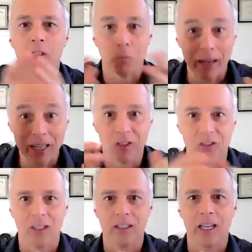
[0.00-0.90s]

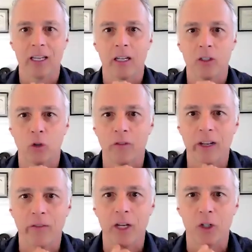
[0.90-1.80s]
space and sort of
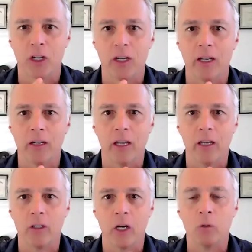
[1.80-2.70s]
innovation
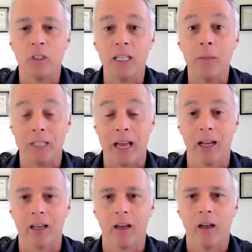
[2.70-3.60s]
and deep
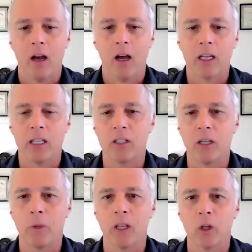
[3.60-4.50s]
tech. Can you
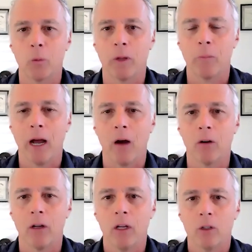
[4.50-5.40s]
tell me a little bit
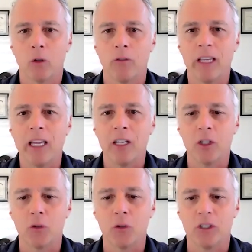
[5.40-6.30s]
about sort of the
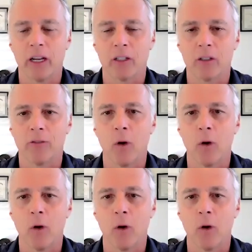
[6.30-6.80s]
industry sector